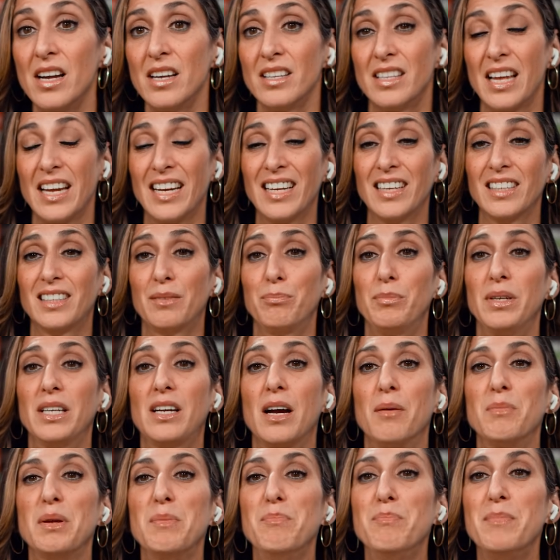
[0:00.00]
They
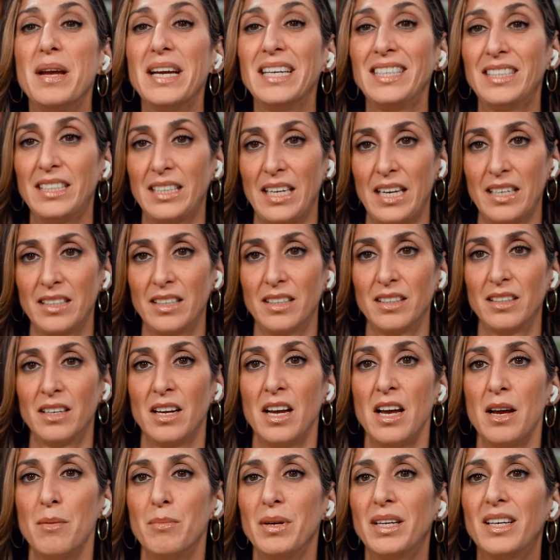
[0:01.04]
become emaciated
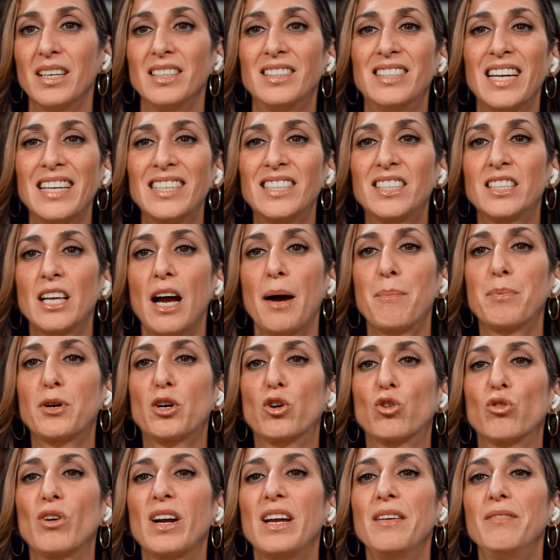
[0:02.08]
because they stop
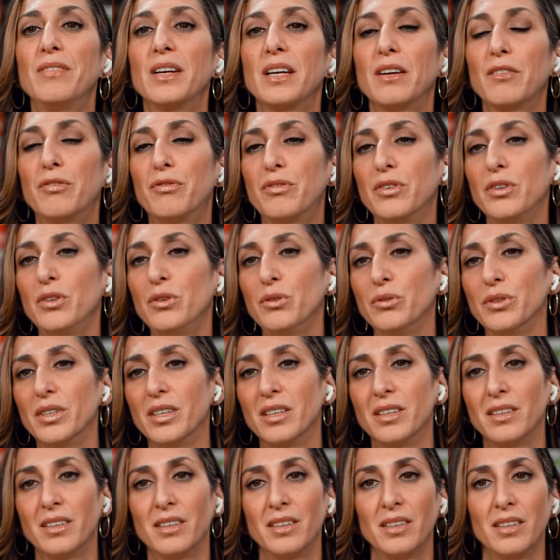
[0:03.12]
craving
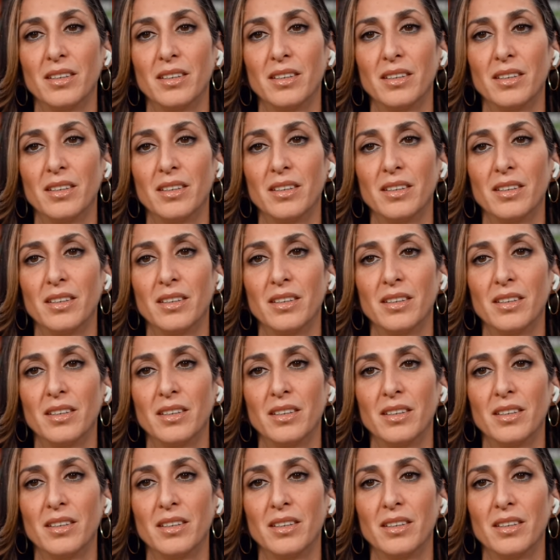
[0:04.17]
food